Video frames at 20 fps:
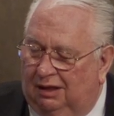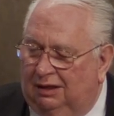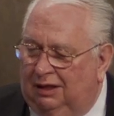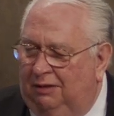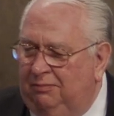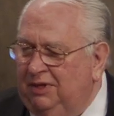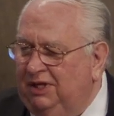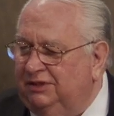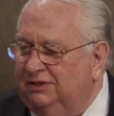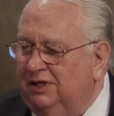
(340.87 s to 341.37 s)

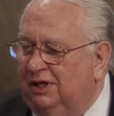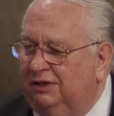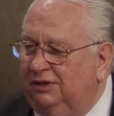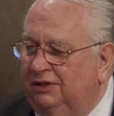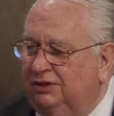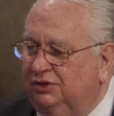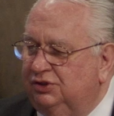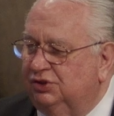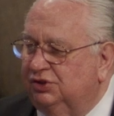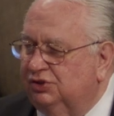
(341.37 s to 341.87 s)
Let me tell
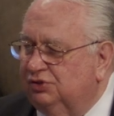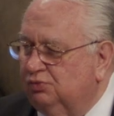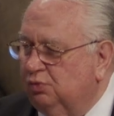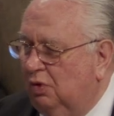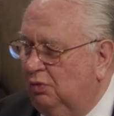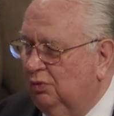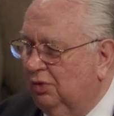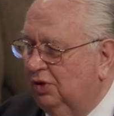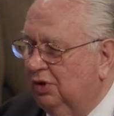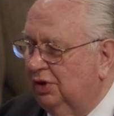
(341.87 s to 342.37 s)
you just
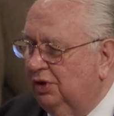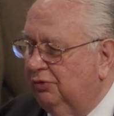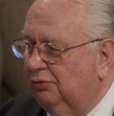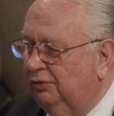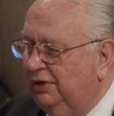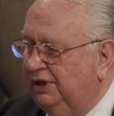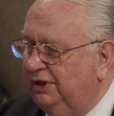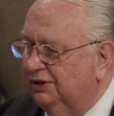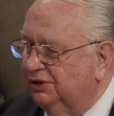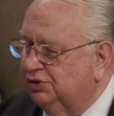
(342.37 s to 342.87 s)
what we're going to
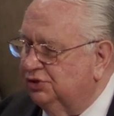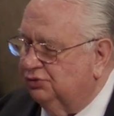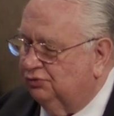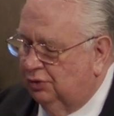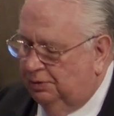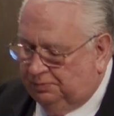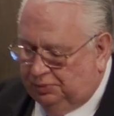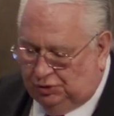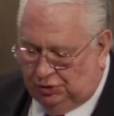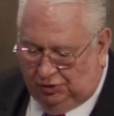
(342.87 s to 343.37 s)
read in
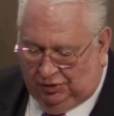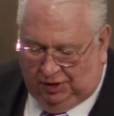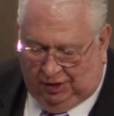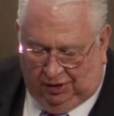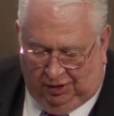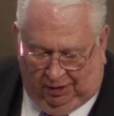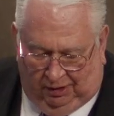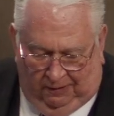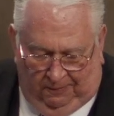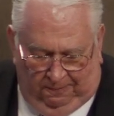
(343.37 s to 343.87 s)
Scripture
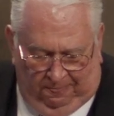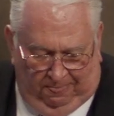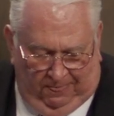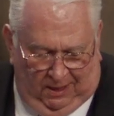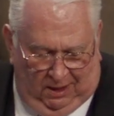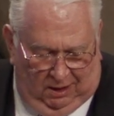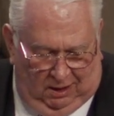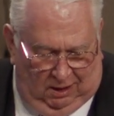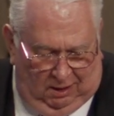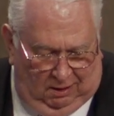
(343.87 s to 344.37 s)
here.
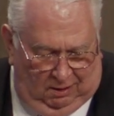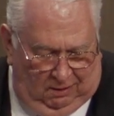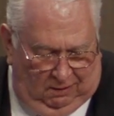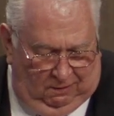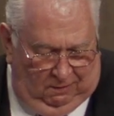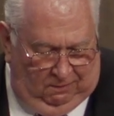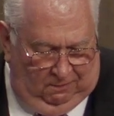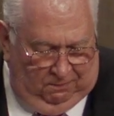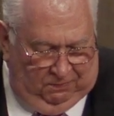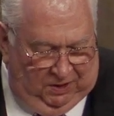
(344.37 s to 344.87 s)

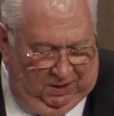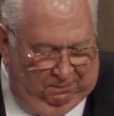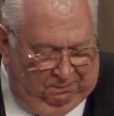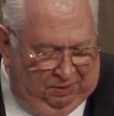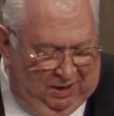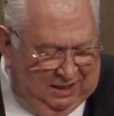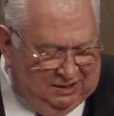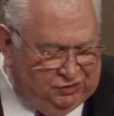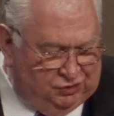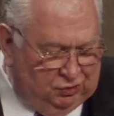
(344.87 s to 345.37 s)
The
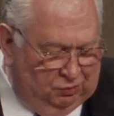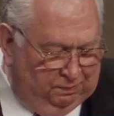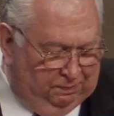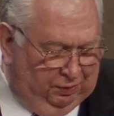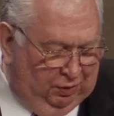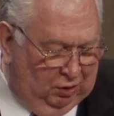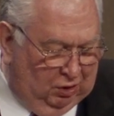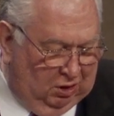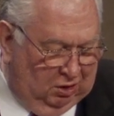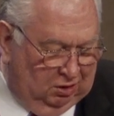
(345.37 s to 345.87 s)
Apostle
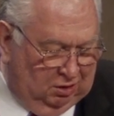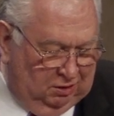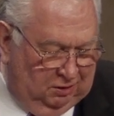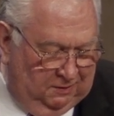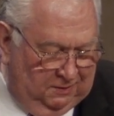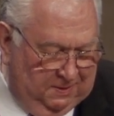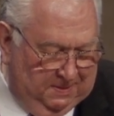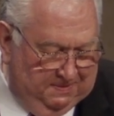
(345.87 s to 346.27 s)
Paul